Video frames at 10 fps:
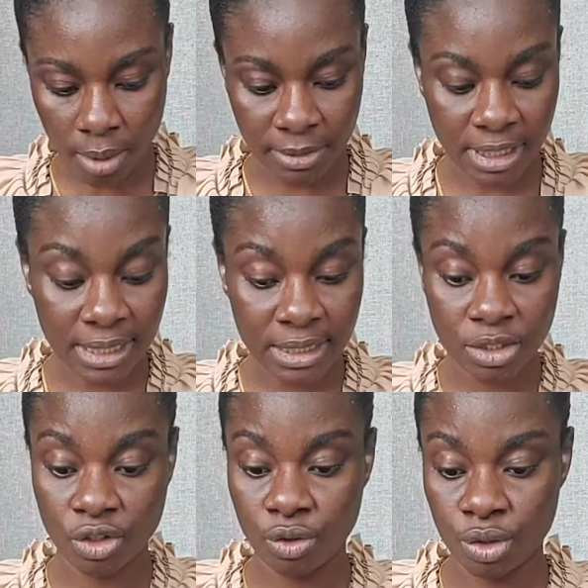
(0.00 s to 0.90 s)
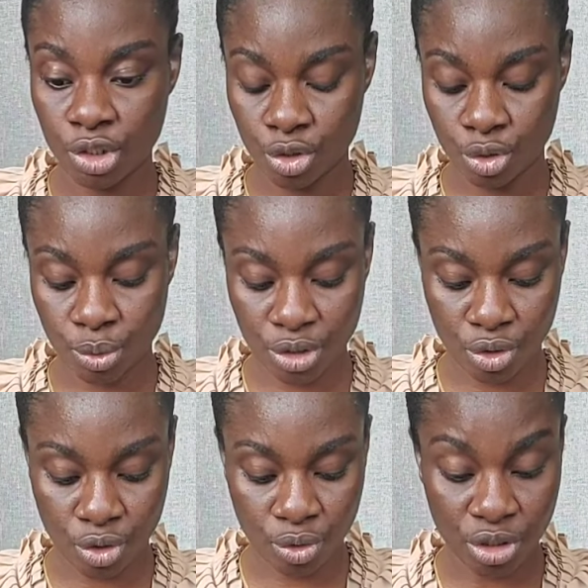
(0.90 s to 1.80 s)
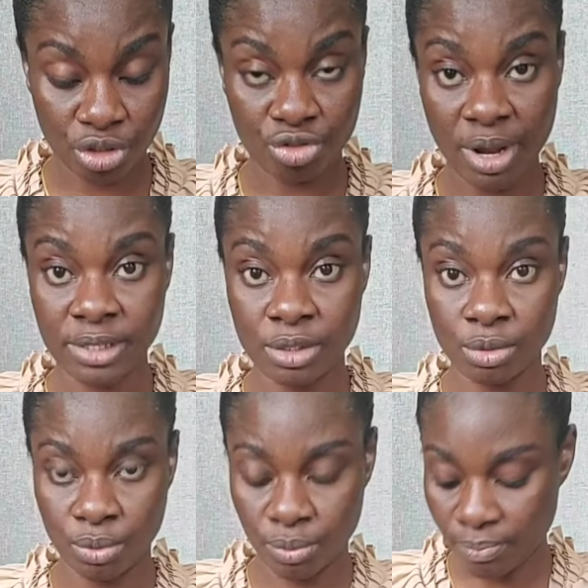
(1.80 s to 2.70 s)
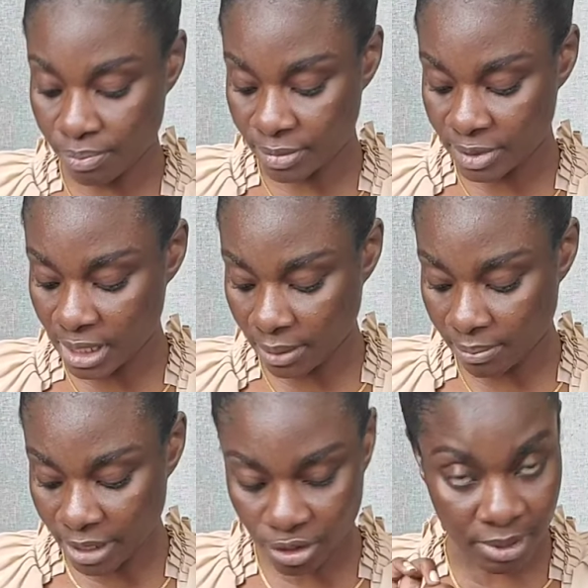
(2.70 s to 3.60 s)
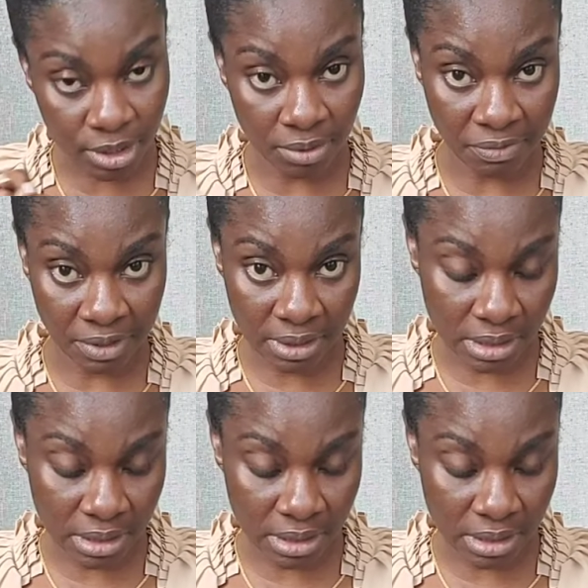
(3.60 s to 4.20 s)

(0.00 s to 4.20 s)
The next thing you're going to do is you're going to try to take measurements of this